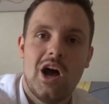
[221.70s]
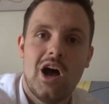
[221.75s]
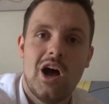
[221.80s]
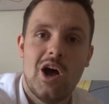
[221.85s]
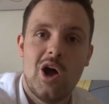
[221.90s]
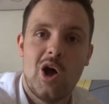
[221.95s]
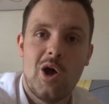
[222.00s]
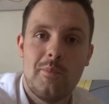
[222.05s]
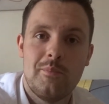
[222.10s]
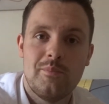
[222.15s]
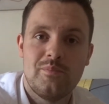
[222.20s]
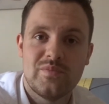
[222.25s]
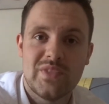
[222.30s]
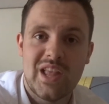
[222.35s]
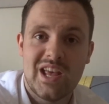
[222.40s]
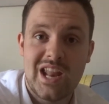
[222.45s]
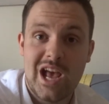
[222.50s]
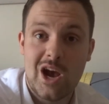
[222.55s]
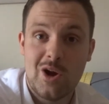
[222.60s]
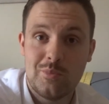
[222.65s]
um,
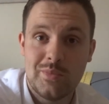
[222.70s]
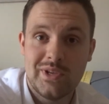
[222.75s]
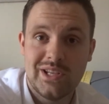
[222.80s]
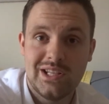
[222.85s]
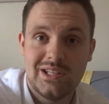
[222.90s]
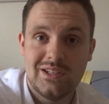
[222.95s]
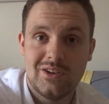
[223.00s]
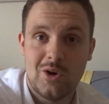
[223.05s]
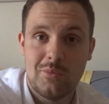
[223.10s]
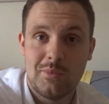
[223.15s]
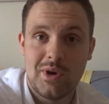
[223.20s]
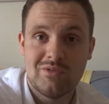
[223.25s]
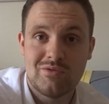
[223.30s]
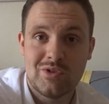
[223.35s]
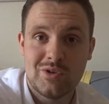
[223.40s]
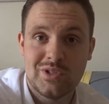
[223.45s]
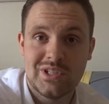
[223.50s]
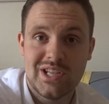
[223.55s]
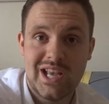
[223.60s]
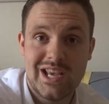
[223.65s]
and help me on my
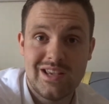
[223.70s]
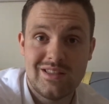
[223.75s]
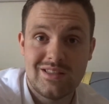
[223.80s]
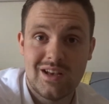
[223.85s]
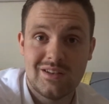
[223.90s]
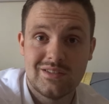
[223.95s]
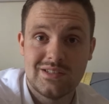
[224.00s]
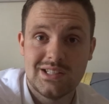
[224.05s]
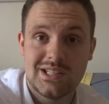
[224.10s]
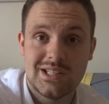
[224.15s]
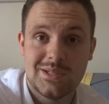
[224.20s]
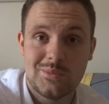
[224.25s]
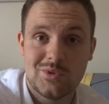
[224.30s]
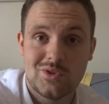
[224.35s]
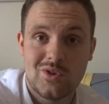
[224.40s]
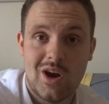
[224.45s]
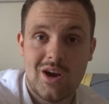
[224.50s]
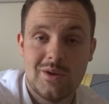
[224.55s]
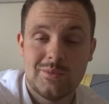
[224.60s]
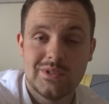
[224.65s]
road to 8,000
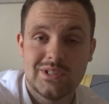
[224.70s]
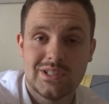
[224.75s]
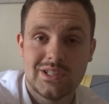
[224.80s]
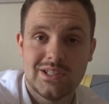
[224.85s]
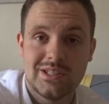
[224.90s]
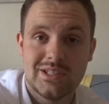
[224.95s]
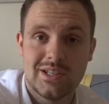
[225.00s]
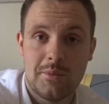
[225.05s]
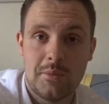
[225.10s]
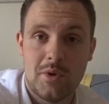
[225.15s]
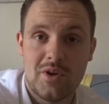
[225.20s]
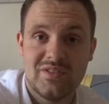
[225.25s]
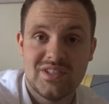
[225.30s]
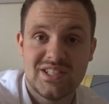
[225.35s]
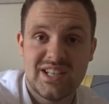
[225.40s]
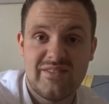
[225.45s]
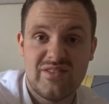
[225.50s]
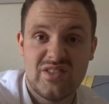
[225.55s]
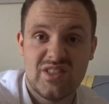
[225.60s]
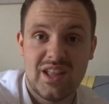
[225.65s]
subscribers because I'm over
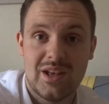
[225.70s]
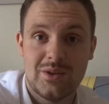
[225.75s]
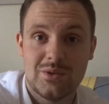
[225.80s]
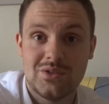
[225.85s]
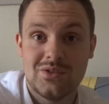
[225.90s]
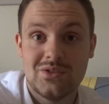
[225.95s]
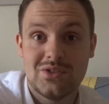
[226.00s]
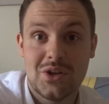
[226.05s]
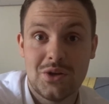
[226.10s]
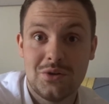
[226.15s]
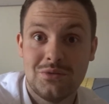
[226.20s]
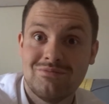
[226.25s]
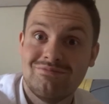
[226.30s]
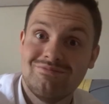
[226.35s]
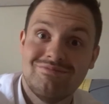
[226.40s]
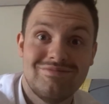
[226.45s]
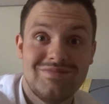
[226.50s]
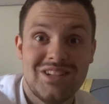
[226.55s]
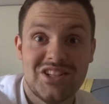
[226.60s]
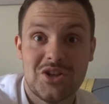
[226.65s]
7,000. So
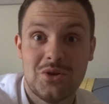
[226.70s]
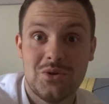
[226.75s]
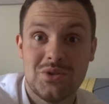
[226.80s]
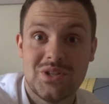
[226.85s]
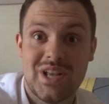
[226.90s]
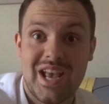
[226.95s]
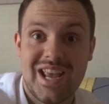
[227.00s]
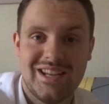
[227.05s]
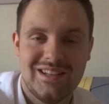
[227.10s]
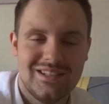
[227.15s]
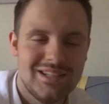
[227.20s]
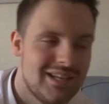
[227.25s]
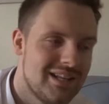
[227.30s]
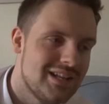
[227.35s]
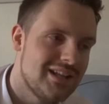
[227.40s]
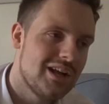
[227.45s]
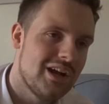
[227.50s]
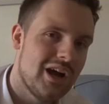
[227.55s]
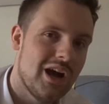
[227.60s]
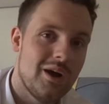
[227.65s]
let's go on to eight,
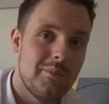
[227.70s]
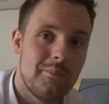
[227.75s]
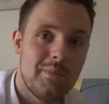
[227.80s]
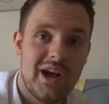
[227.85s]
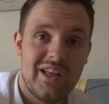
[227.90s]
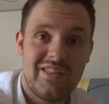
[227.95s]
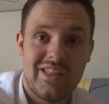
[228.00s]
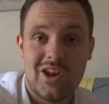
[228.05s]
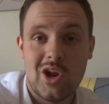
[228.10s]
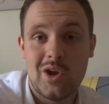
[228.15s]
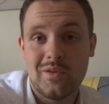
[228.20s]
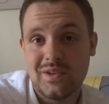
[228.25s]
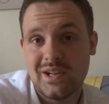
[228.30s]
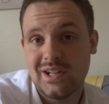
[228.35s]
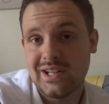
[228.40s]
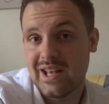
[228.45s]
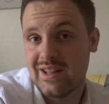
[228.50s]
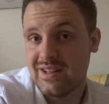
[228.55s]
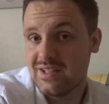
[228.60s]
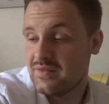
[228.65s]
um, and then hopefully
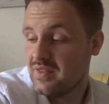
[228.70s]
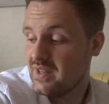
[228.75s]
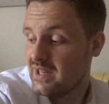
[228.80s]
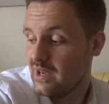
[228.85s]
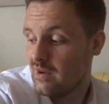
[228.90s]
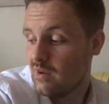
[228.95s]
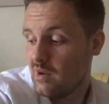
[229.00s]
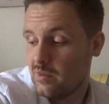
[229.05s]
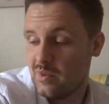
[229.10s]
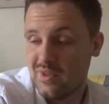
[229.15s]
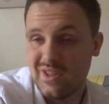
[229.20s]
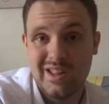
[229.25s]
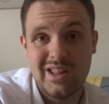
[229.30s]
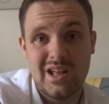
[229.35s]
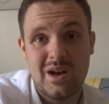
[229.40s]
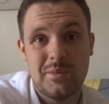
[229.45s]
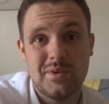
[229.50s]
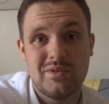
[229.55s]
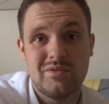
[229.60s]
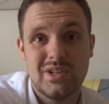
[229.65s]
I can get this video up, and then
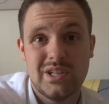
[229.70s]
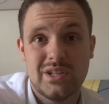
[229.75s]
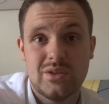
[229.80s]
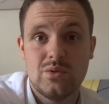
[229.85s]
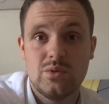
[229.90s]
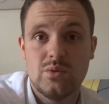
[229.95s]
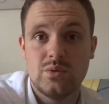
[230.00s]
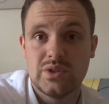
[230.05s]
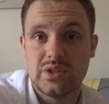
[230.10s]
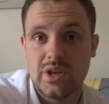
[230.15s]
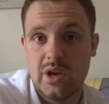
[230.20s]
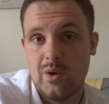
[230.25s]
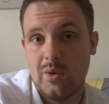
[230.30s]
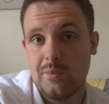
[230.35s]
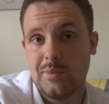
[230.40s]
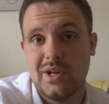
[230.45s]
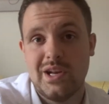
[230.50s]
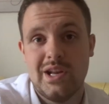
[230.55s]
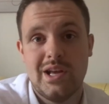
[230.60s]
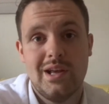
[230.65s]
that will be really cool. So
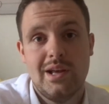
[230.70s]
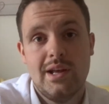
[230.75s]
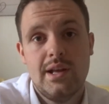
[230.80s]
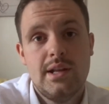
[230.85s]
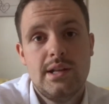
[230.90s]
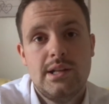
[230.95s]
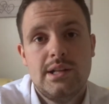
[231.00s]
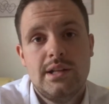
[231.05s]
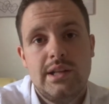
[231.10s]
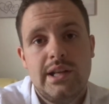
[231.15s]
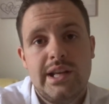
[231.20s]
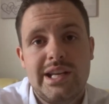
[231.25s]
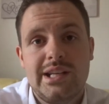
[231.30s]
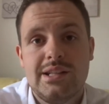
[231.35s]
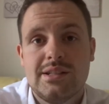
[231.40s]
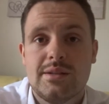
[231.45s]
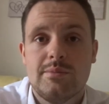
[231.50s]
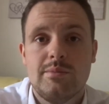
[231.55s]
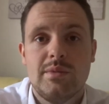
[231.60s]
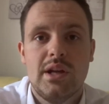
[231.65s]
I'm gonna
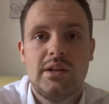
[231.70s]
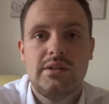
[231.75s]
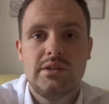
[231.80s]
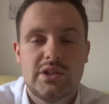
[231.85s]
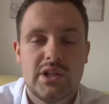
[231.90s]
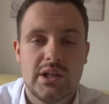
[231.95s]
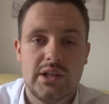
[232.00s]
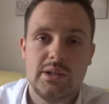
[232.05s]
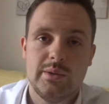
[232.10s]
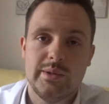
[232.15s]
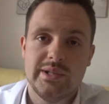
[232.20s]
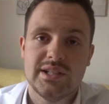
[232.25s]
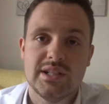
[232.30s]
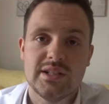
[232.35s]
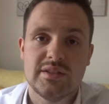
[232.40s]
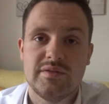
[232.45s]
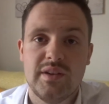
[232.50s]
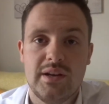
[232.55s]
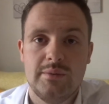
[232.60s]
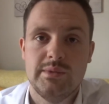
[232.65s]
eat some lunch at
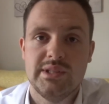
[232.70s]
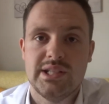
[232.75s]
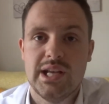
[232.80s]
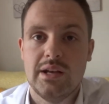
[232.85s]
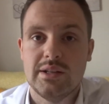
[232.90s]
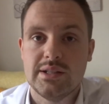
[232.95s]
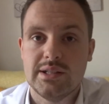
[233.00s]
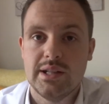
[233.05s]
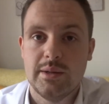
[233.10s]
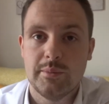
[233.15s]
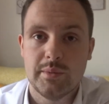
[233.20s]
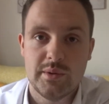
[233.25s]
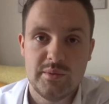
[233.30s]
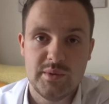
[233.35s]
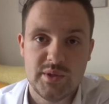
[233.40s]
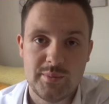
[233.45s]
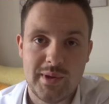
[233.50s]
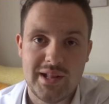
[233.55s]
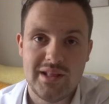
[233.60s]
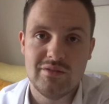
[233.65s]
Louise's family's house, and I'm gonna
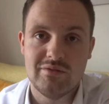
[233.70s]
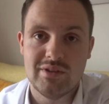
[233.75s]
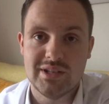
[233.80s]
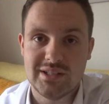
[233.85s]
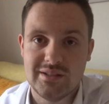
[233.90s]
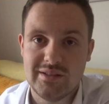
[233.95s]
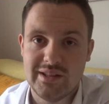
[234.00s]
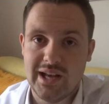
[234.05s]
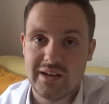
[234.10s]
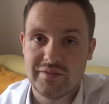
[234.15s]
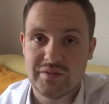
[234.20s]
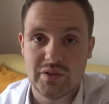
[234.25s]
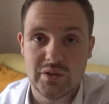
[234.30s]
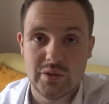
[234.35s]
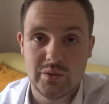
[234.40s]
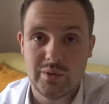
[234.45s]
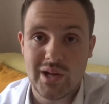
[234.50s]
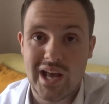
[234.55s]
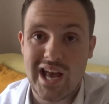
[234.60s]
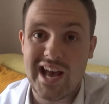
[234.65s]
be spending the rest of the
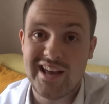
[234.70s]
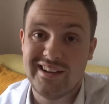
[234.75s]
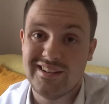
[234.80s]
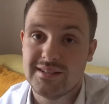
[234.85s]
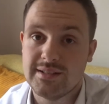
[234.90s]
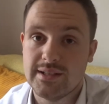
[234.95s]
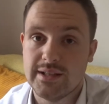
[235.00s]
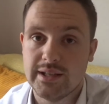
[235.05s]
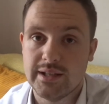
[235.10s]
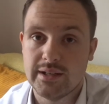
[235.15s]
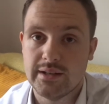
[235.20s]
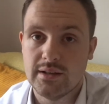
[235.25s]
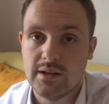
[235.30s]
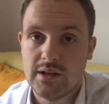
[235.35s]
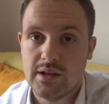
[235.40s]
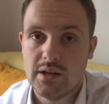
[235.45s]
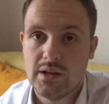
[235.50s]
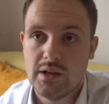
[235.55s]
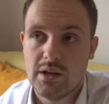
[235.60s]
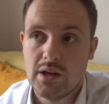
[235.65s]
afternoon editing
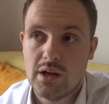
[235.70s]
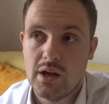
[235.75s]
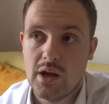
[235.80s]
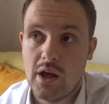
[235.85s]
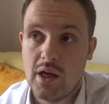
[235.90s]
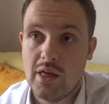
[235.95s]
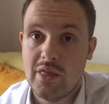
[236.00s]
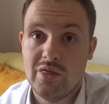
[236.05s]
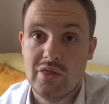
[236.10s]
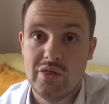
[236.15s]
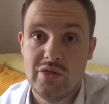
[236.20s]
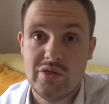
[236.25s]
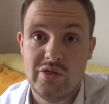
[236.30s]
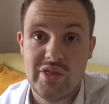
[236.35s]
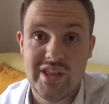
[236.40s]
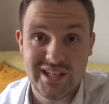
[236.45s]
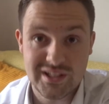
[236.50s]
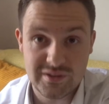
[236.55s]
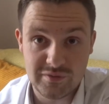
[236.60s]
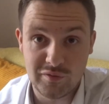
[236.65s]

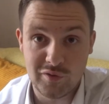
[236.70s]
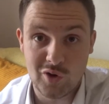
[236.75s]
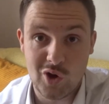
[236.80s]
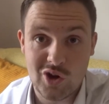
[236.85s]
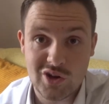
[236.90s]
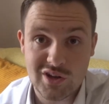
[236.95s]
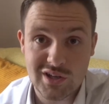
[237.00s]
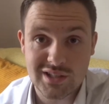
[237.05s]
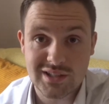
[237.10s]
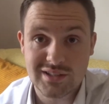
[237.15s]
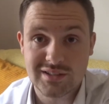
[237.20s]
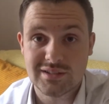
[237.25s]
this vlog,